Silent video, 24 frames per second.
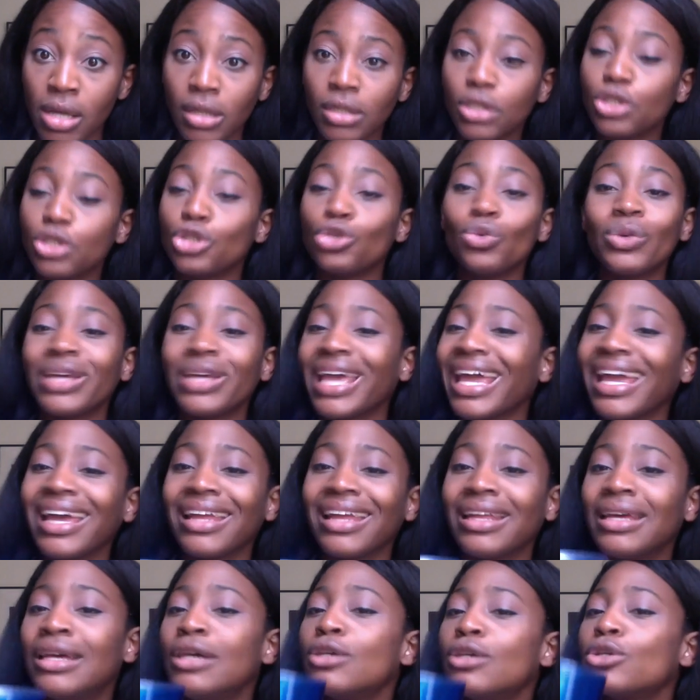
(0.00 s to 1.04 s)
because you
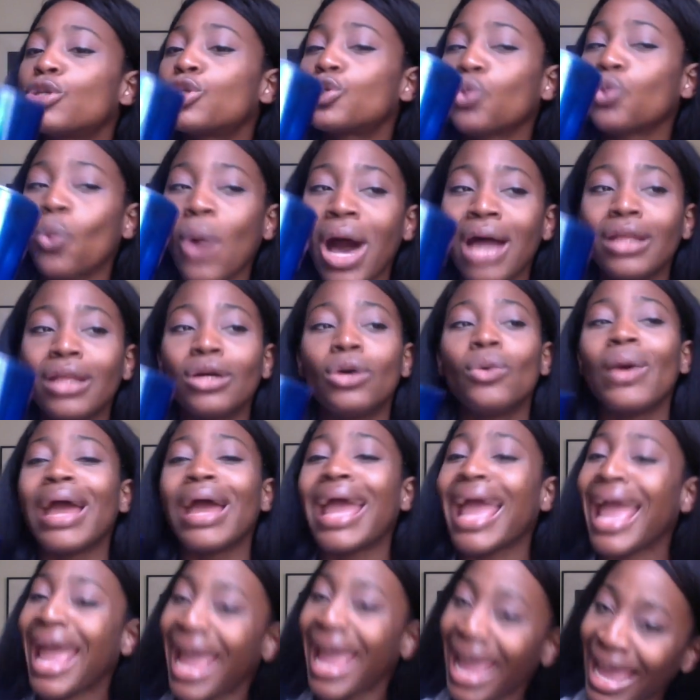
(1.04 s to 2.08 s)
can't
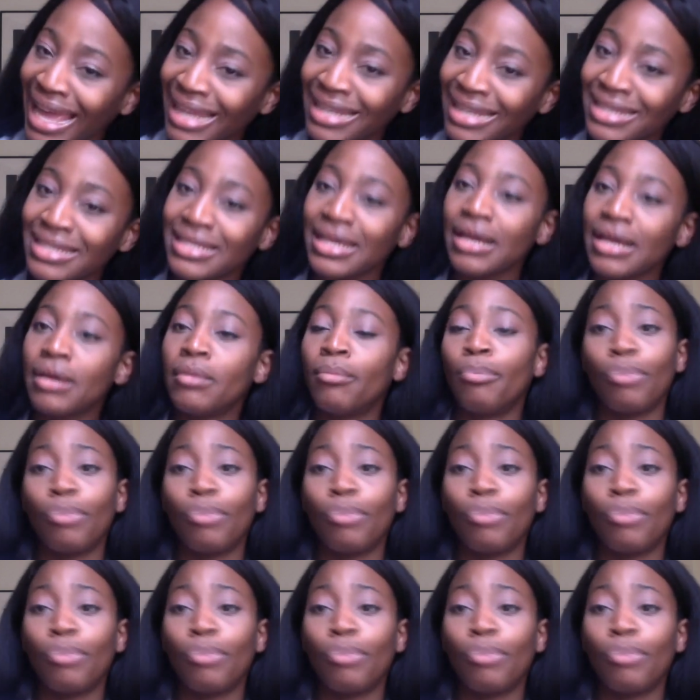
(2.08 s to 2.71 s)
swallow and